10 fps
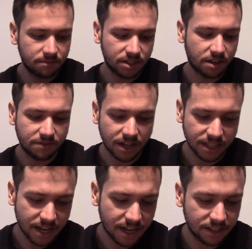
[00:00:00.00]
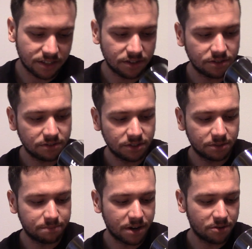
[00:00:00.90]
stuff like that so
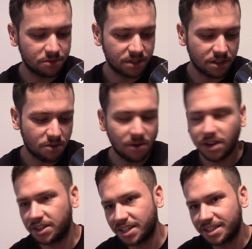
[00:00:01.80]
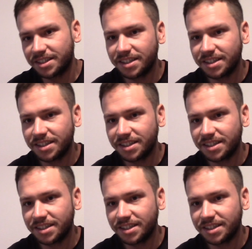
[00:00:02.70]
just bear with the quality.